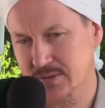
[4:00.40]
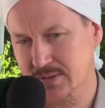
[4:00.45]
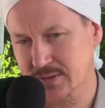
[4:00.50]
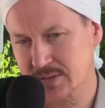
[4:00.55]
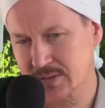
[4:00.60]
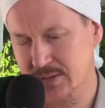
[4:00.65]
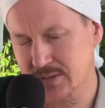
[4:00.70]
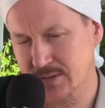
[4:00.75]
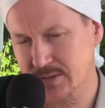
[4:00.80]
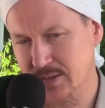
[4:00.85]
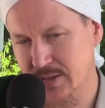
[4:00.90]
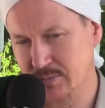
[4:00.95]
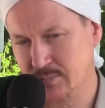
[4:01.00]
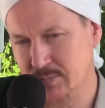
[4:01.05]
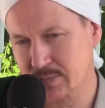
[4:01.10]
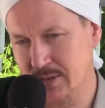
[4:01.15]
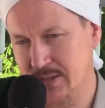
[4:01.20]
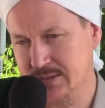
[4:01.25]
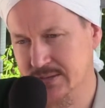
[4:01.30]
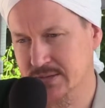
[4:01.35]
a
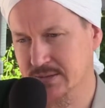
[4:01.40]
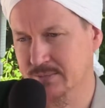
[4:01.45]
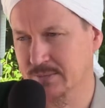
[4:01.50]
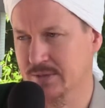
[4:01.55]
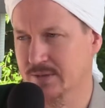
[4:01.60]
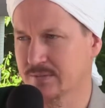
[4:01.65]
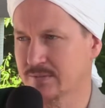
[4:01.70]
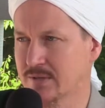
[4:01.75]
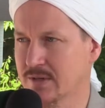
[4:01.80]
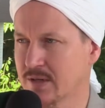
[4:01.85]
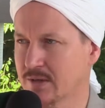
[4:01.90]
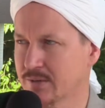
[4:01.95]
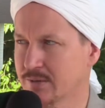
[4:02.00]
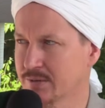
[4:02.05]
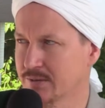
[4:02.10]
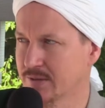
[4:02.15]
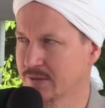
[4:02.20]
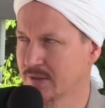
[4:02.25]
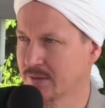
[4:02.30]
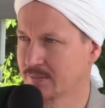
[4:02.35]
blossoming of knowledge
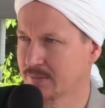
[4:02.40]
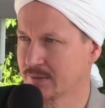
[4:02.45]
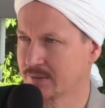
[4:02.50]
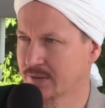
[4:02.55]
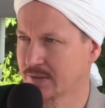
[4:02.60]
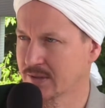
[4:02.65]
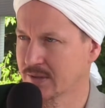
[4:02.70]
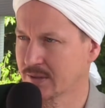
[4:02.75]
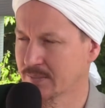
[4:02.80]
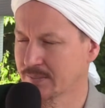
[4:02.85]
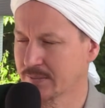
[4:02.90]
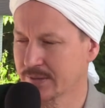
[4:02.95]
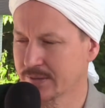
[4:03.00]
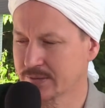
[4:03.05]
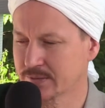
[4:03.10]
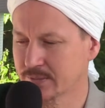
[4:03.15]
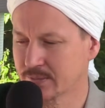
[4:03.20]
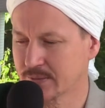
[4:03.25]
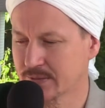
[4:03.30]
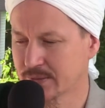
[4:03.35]
in a particular
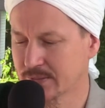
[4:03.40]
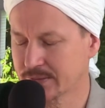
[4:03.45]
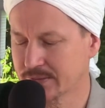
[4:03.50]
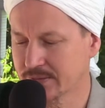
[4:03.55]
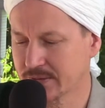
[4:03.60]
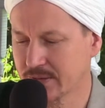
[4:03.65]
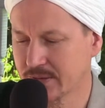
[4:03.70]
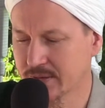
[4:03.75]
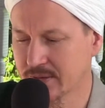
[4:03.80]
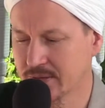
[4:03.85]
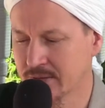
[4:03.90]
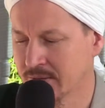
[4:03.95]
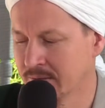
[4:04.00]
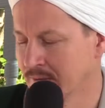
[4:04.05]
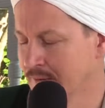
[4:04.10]
place where there was a